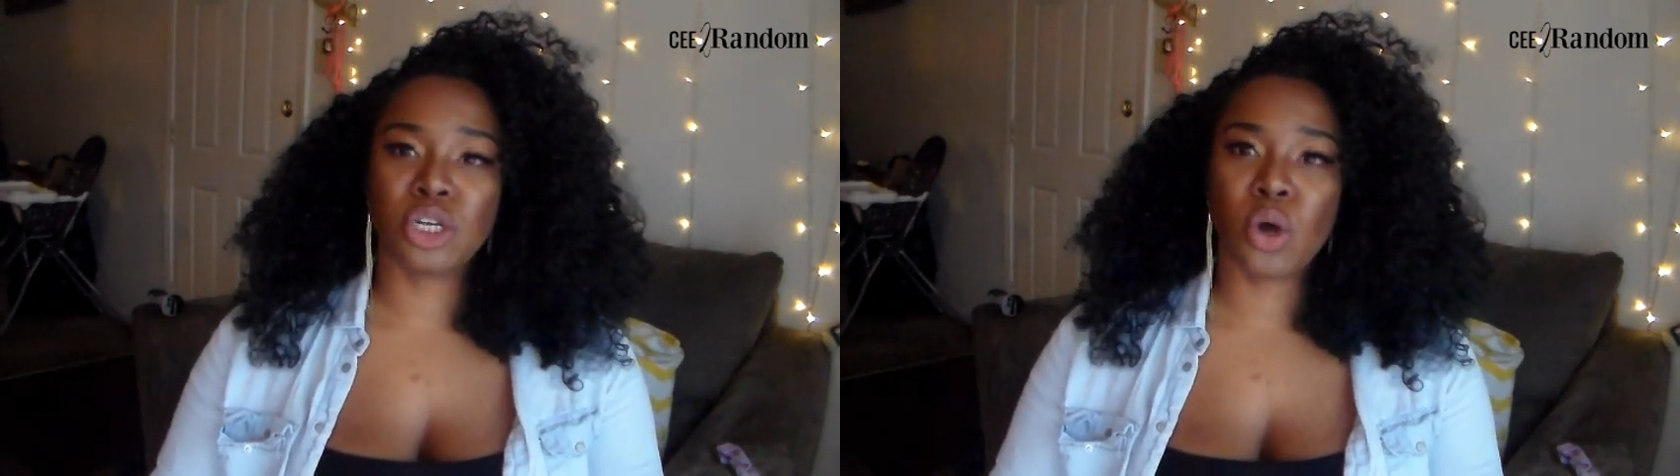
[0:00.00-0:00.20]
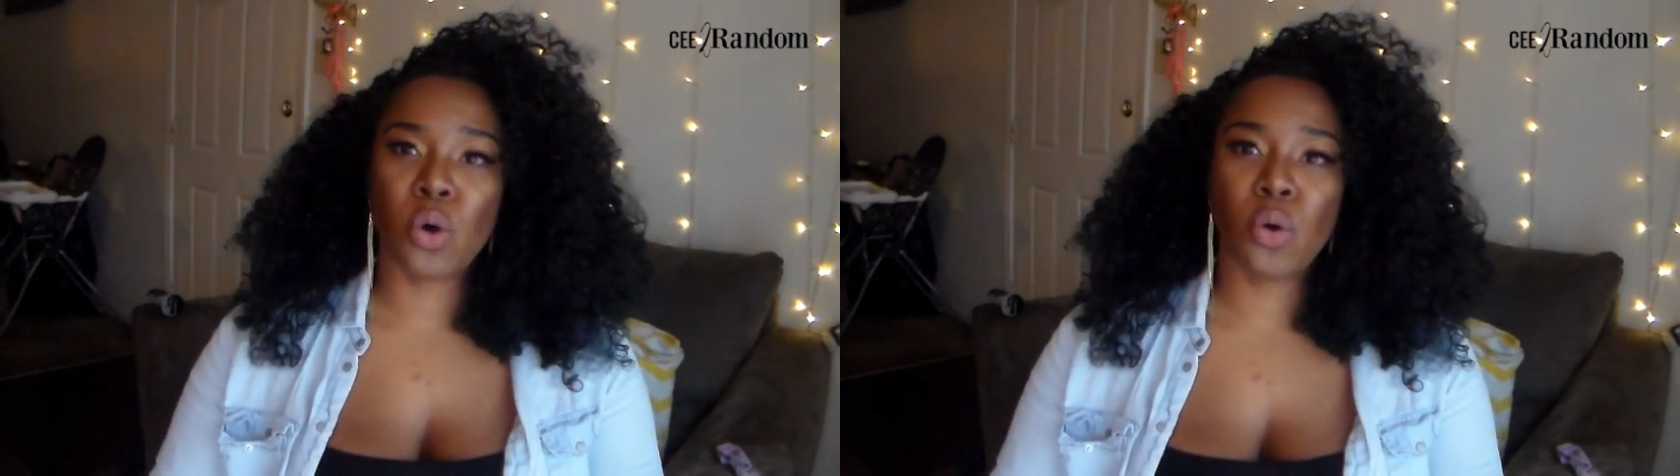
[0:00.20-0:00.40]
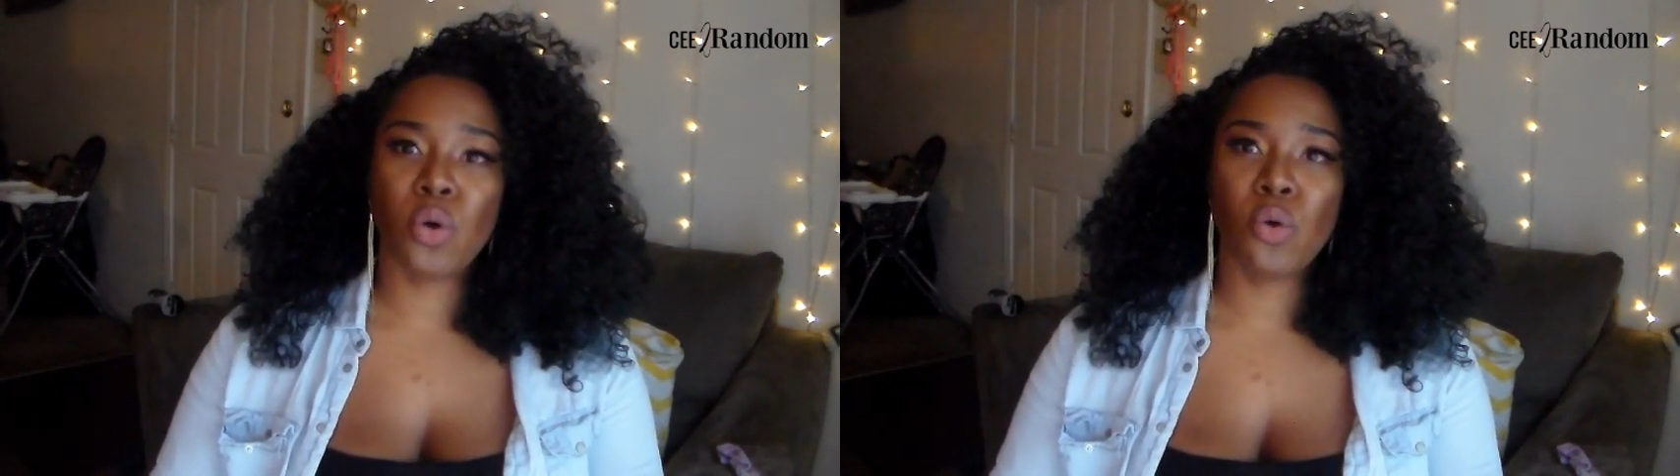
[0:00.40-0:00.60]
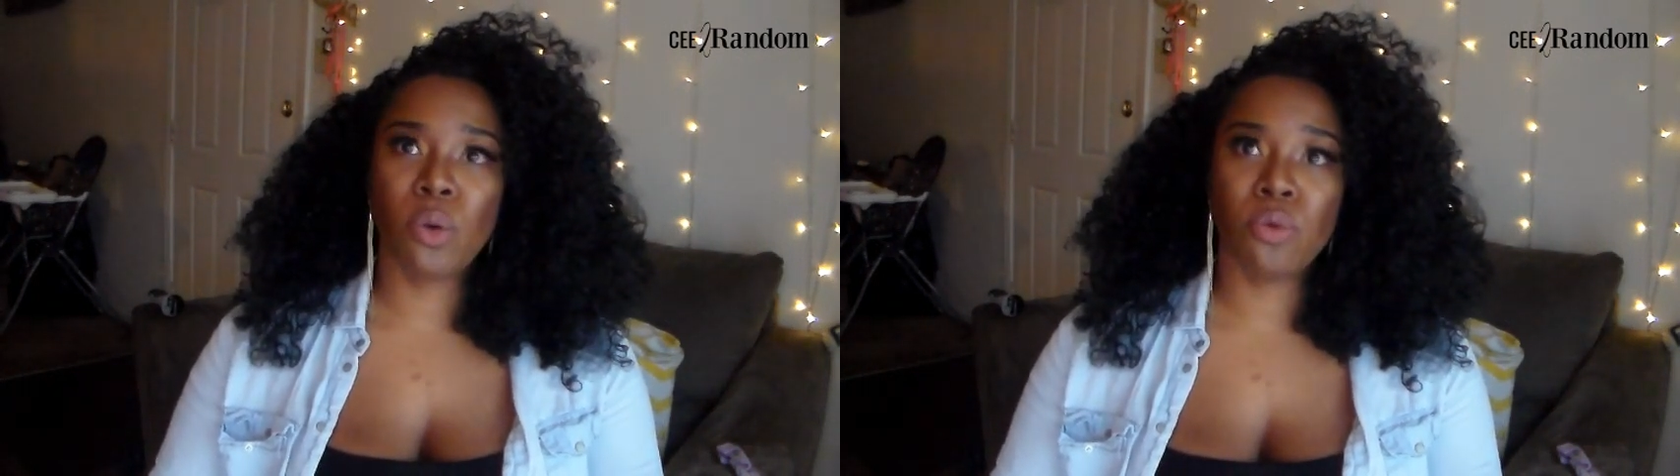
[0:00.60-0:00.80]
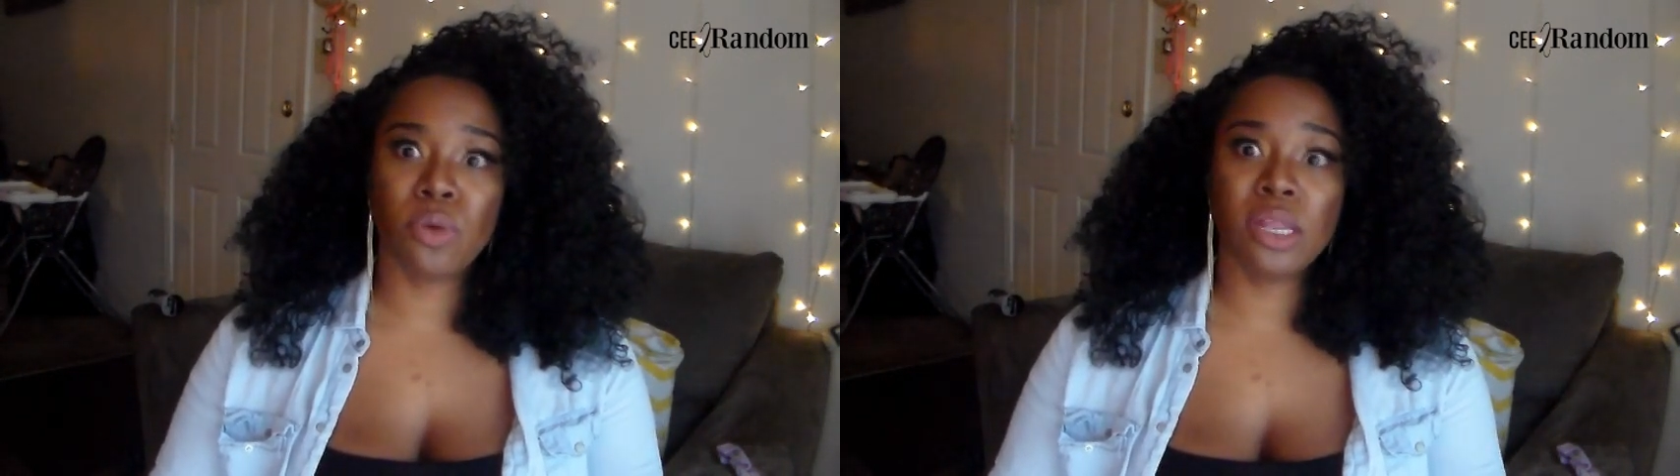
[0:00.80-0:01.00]
to know who
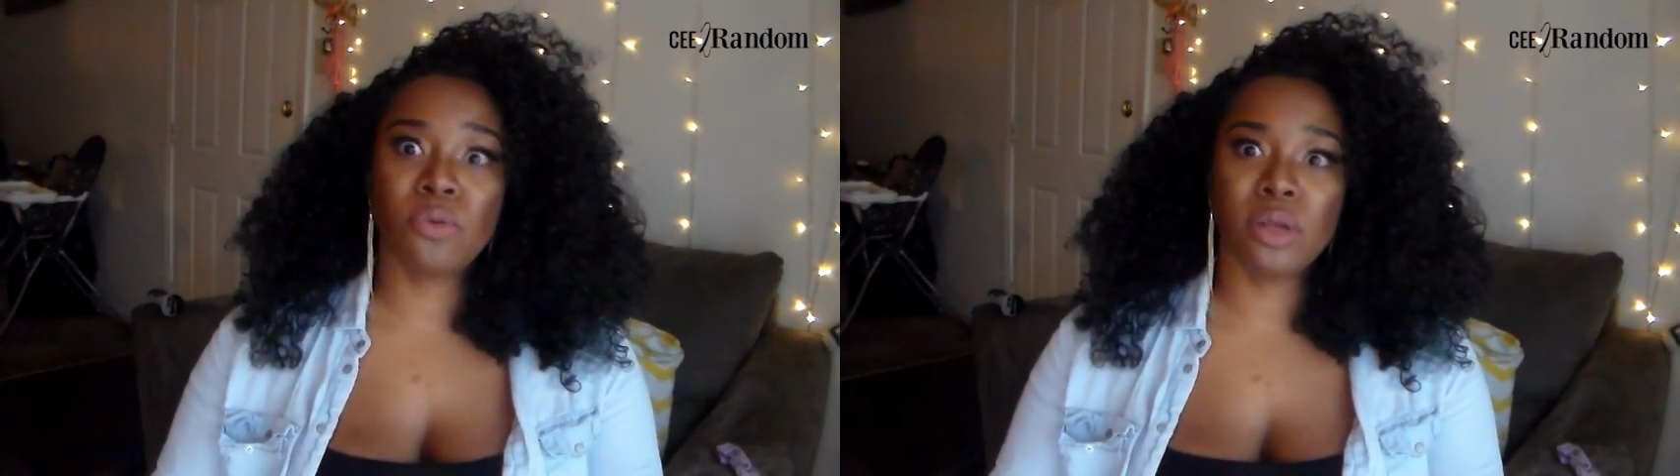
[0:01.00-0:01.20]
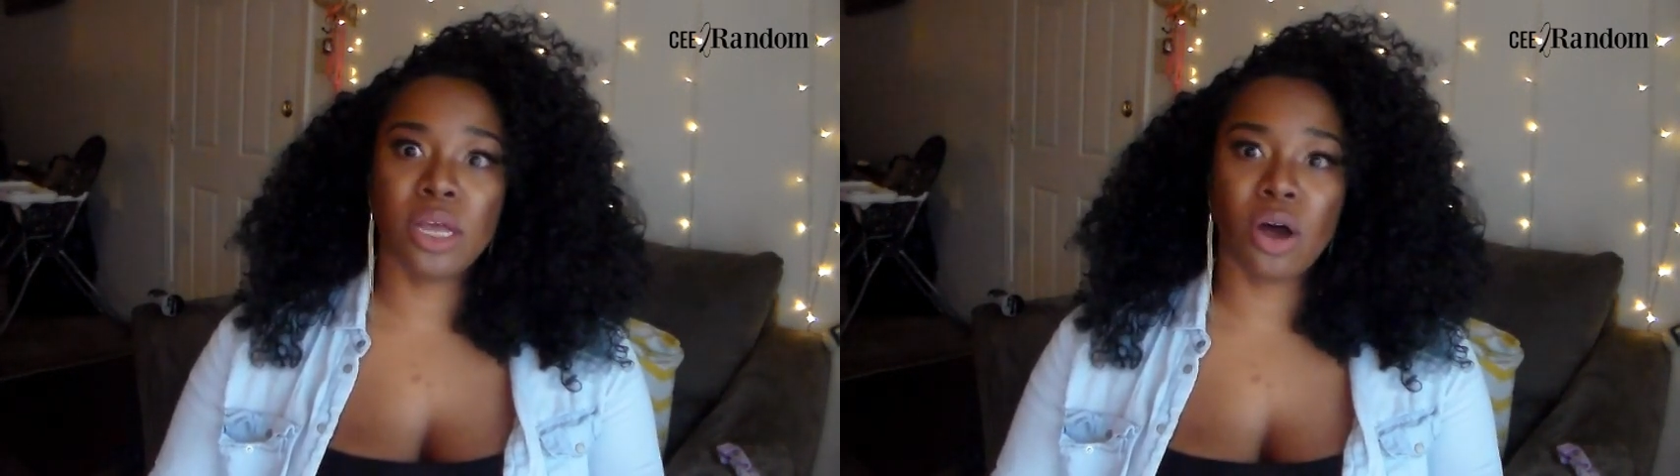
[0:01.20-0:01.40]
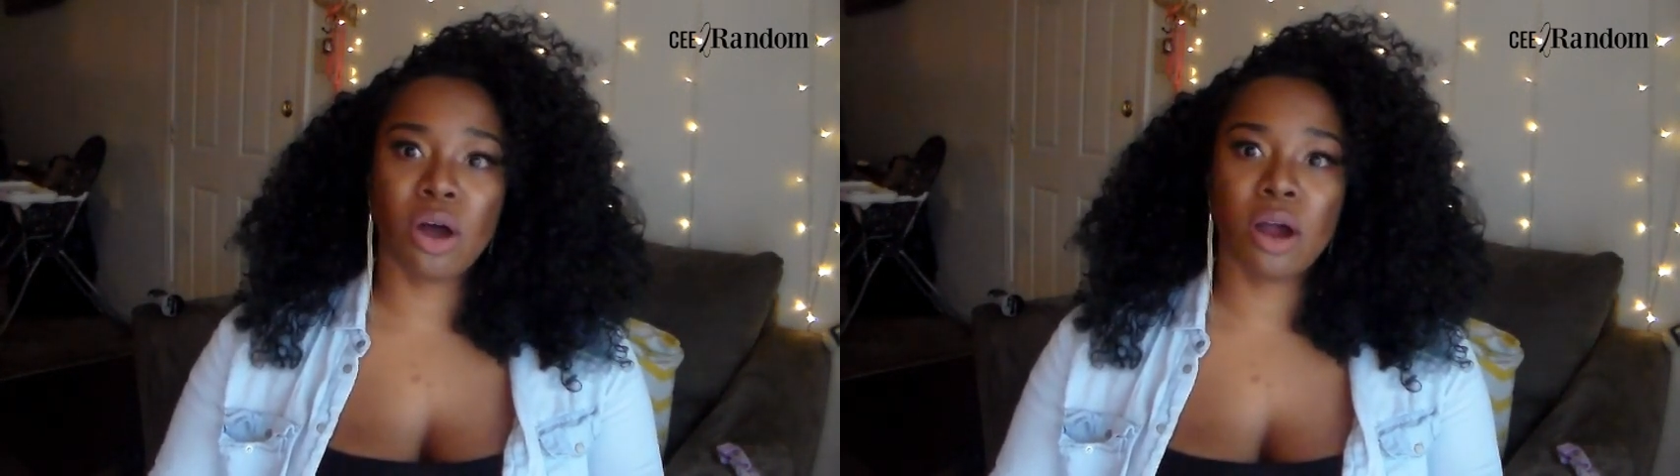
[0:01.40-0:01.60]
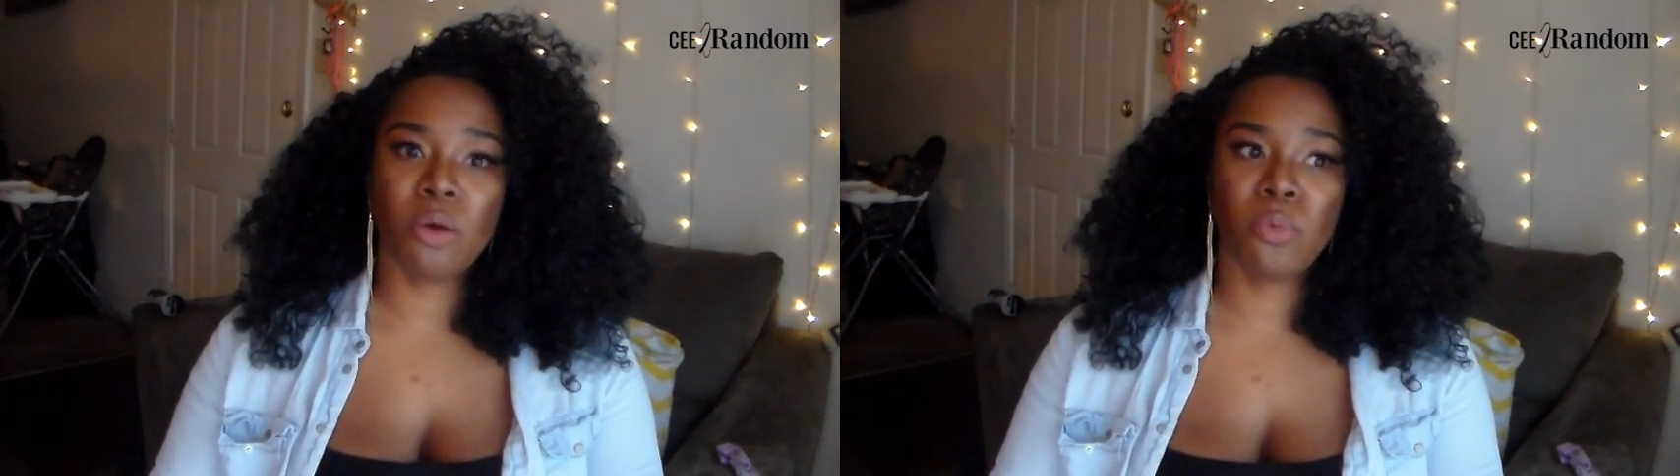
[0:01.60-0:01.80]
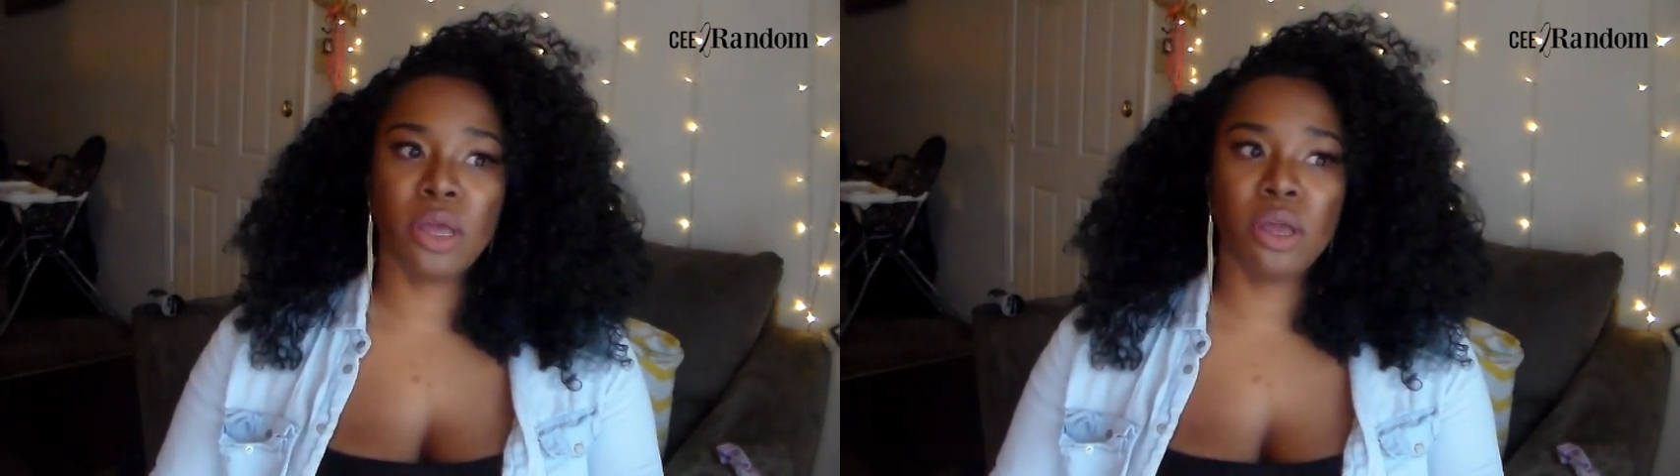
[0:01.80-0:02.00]
we really, really
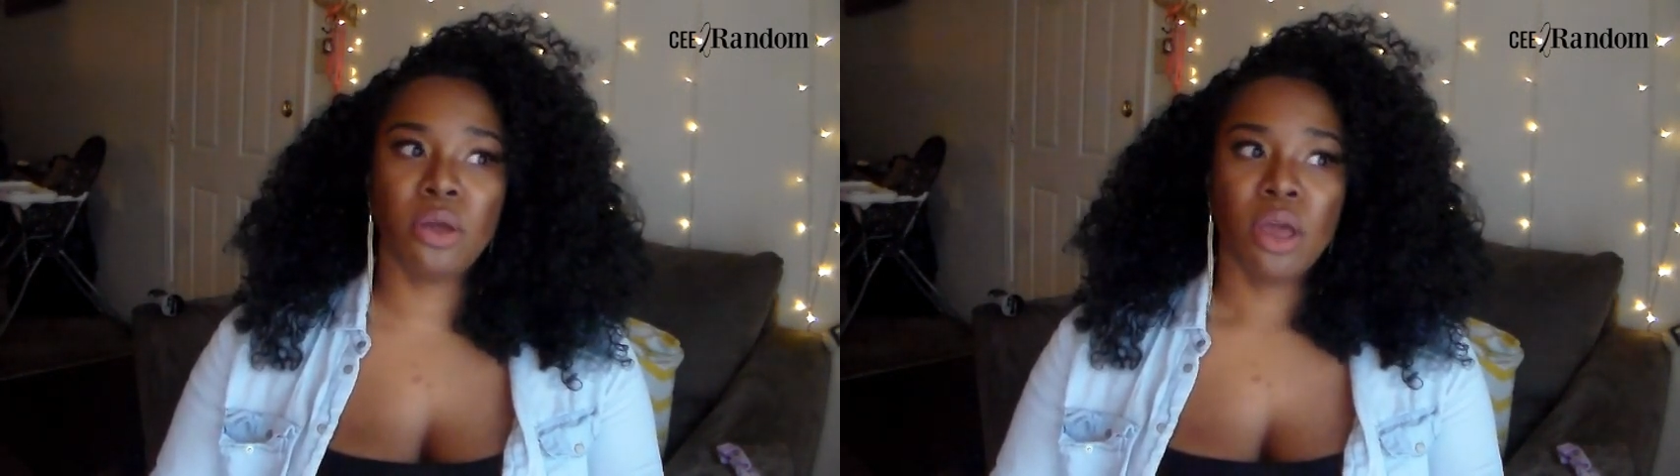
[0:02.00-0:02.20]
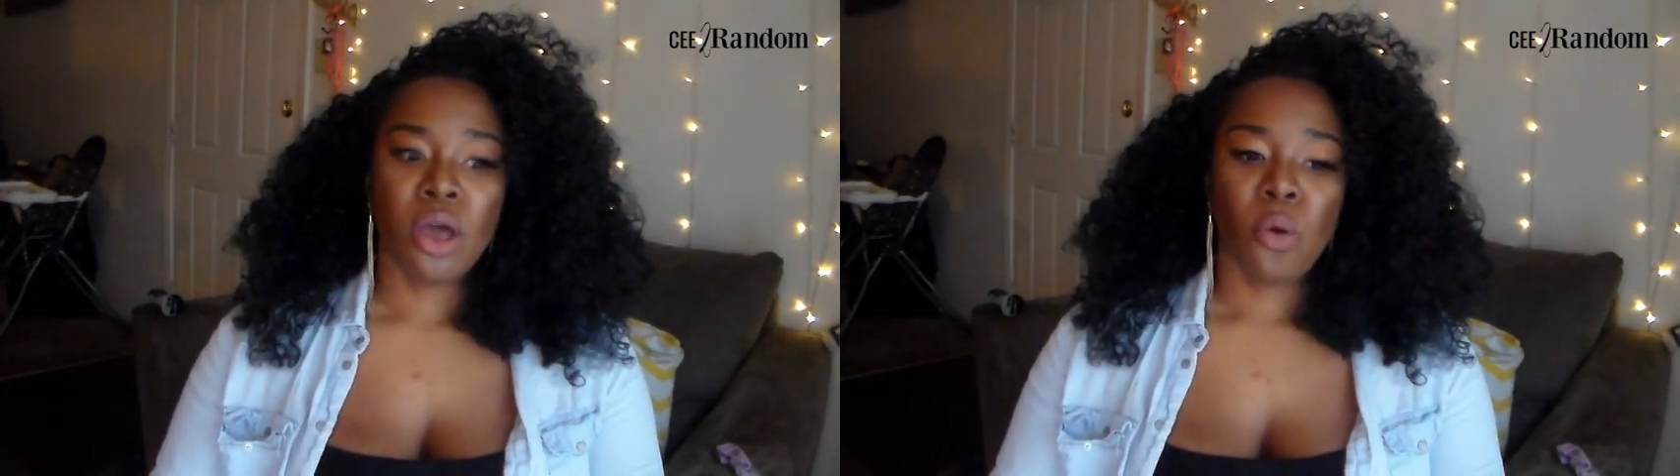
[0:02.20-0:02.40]
are, we